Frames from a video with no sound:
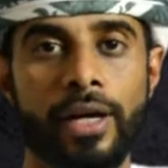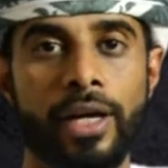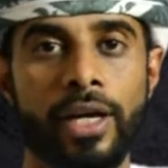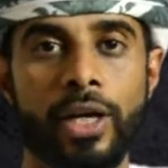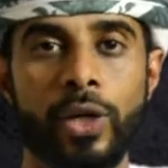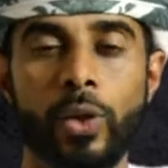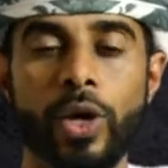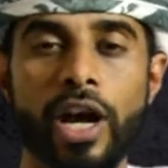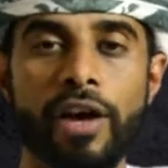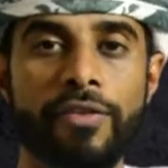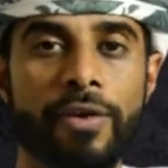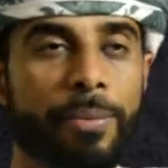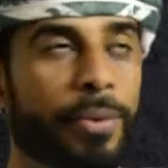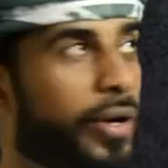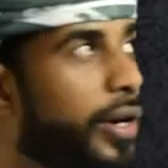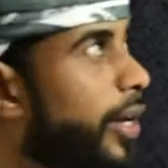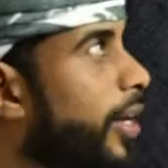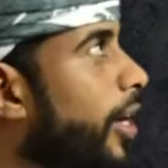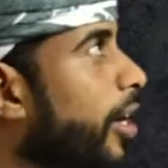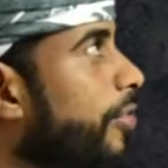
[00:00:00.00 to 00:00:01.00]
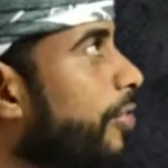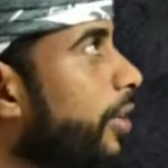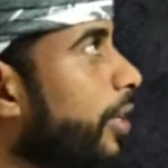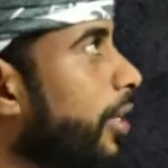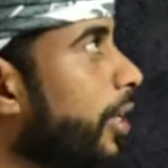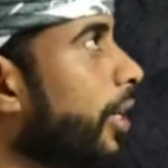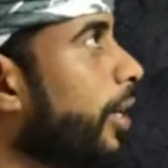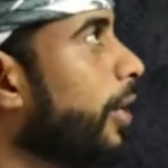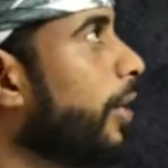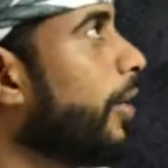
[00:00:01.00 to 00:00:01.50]
You have a paragraph in
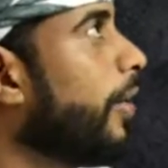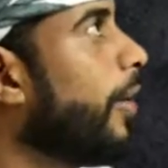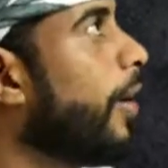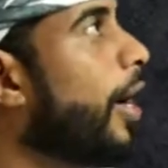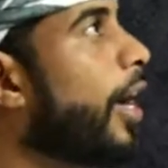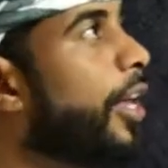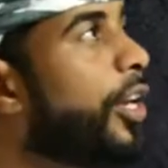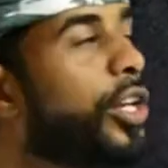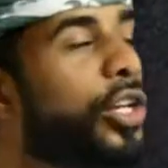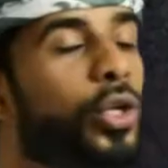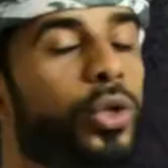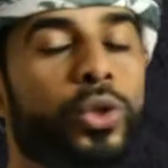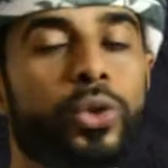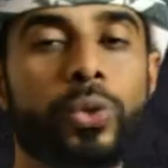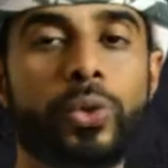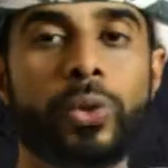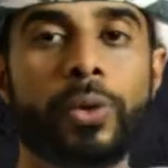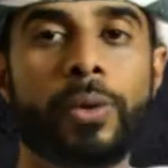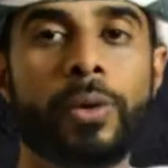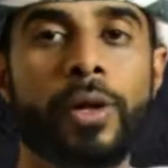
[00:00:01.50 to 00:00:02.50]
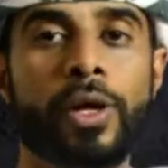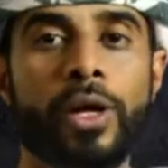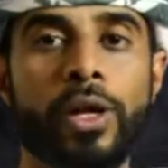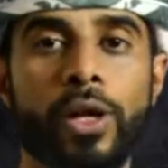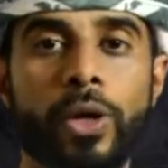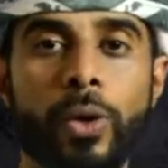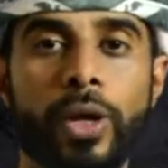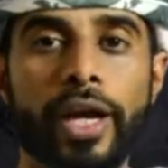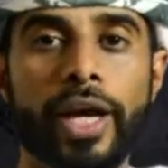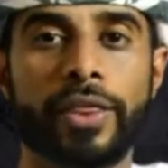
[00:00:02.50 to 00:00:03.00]
here. I need you to
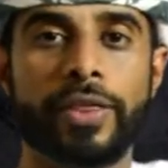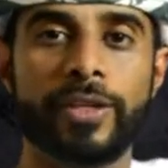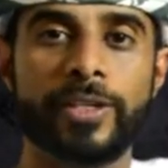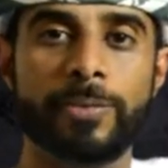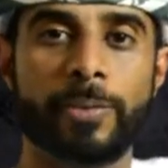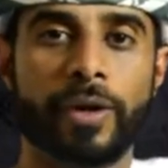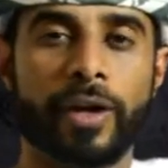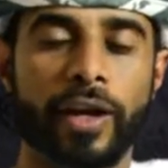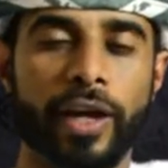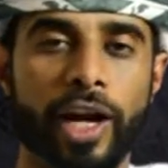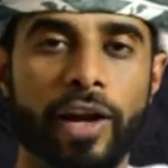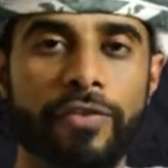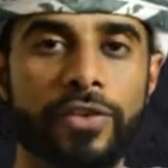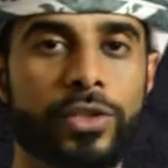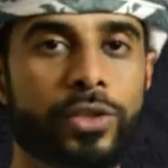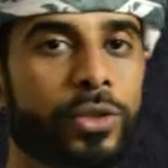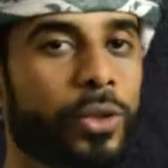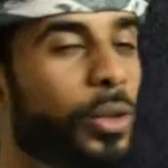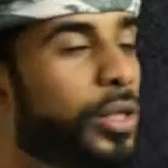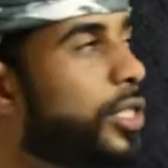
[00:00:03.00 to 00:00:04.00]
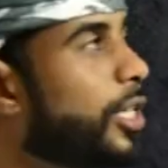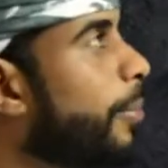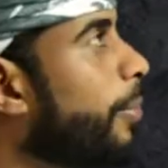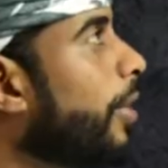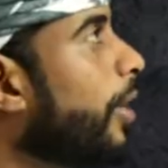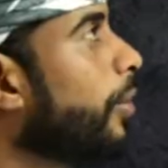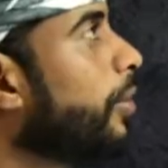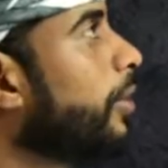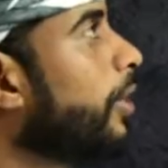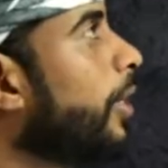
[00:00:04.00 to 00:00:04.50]
look at this paragraph. It talks
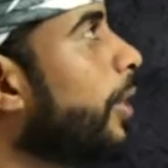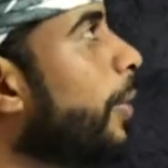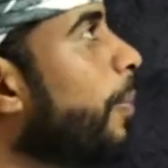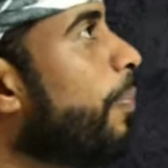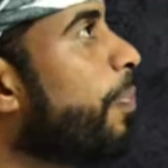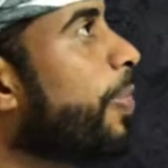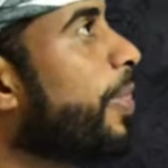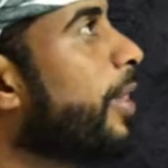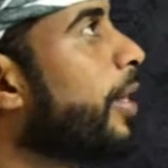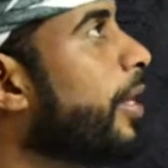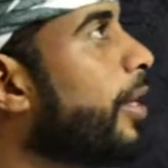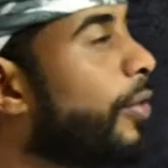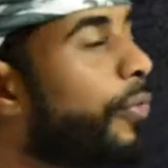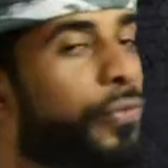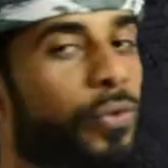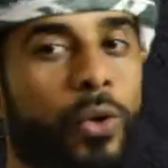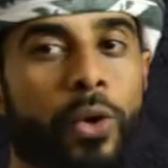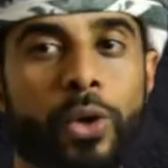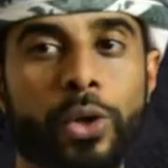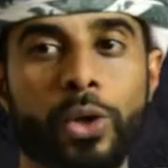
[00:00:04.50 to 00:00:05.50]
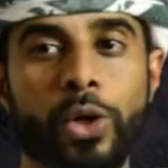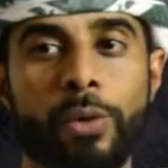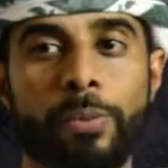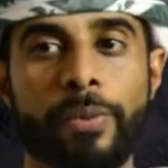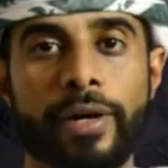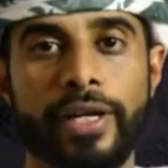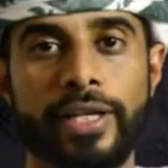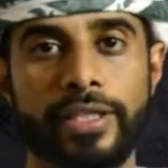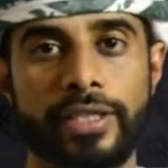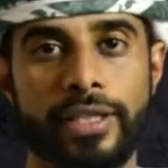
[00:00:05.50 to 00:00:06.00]
about four
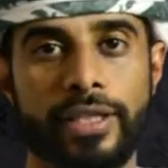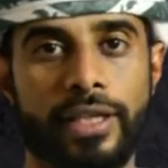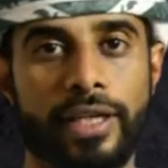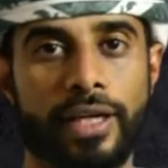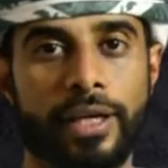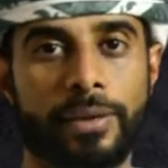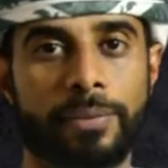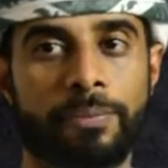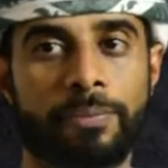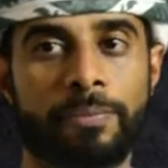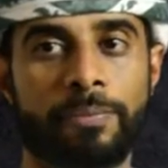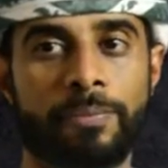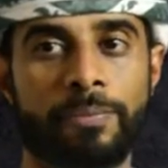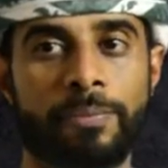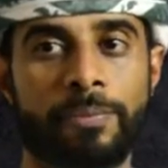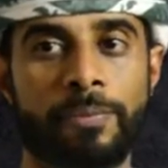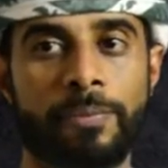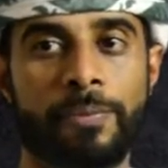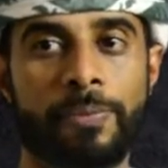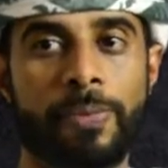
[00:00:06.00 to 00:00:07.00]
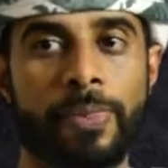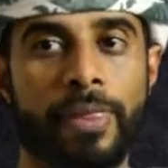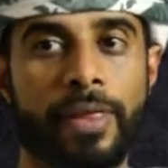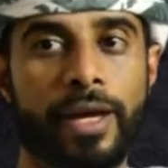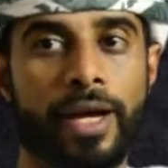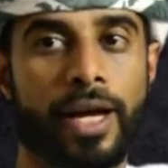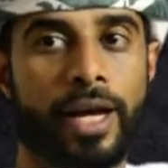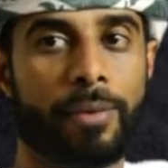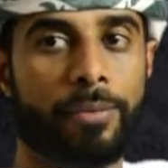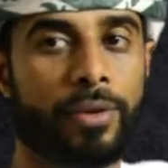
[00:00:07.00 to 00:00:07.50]
companies in here:
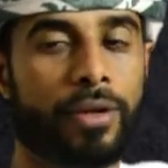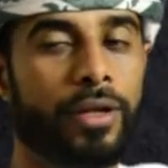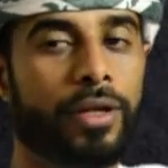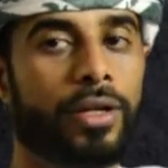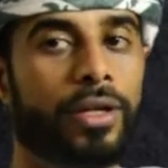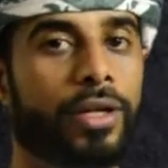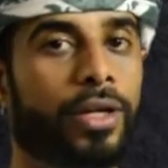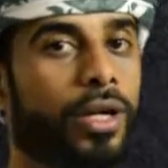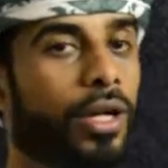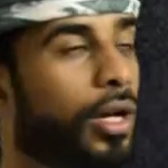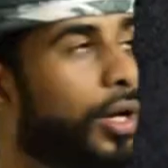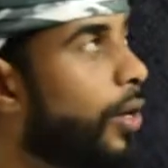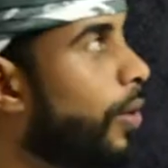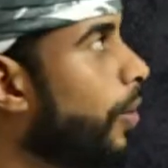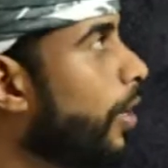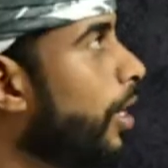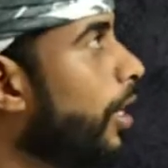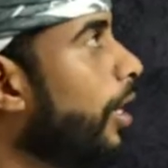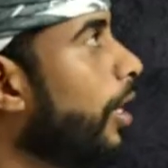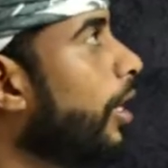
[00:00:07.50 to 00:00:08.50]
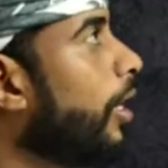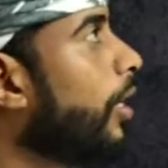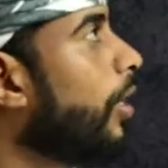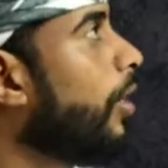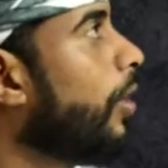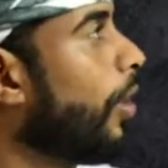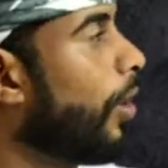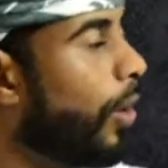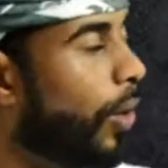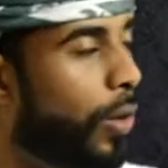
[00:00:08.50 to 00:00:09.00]
Apple, Google,
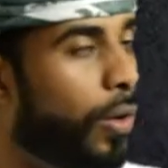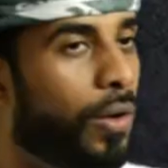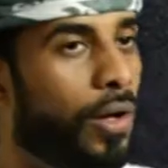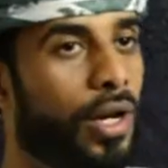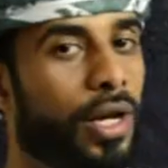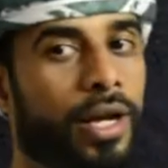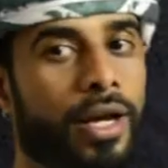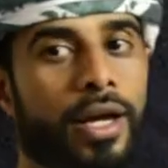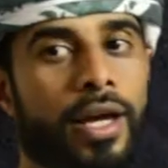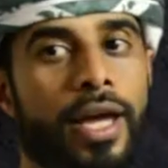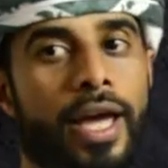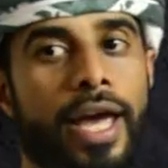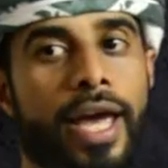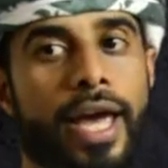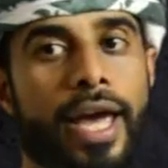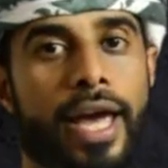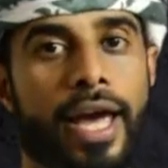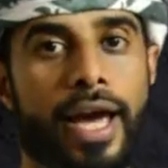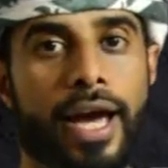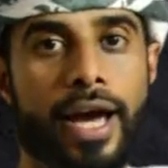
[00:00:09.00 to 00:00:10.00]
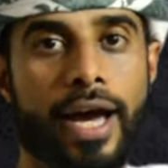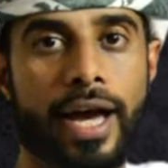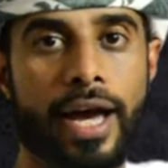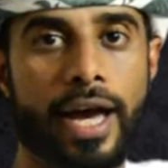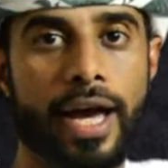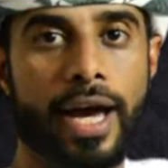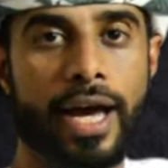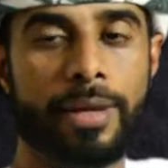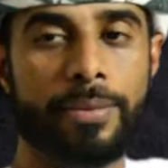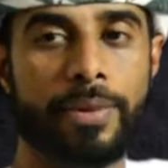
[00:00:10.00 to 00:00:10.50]
Coca-Cola,
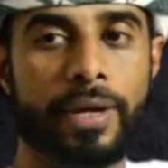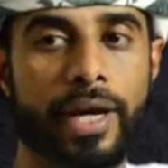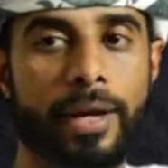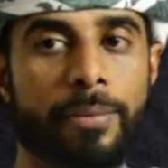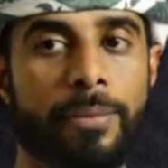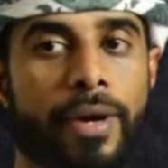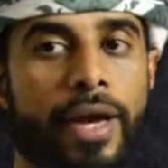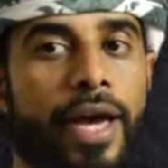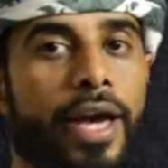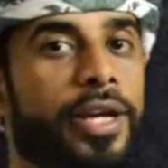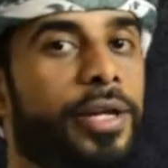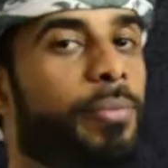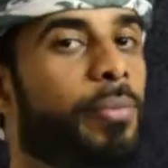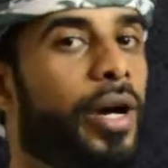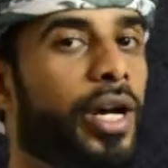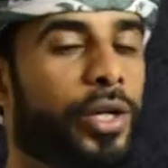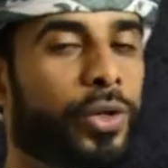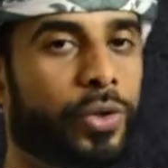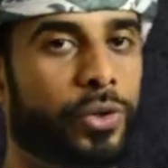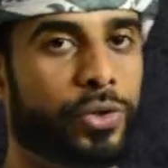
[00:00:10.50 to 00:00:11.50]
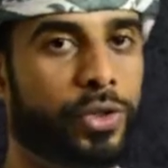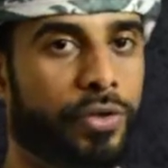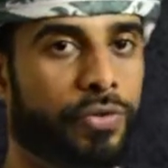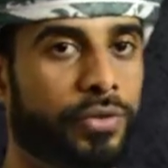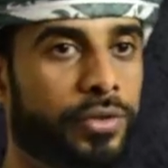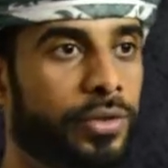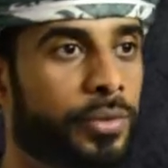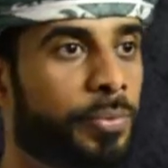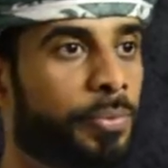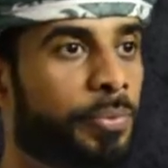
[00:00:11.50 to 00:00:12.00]
IBM, and Microsoft.